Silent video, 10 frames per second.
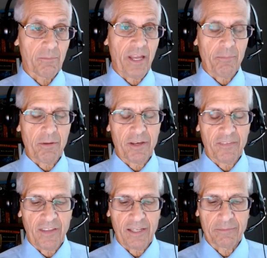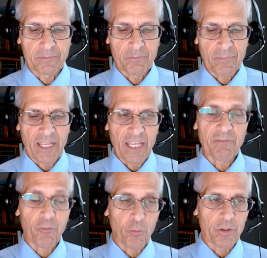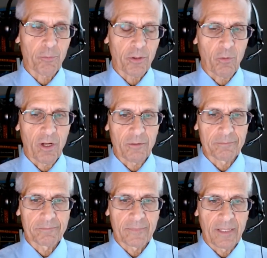I'm happy about that hit florida pretty well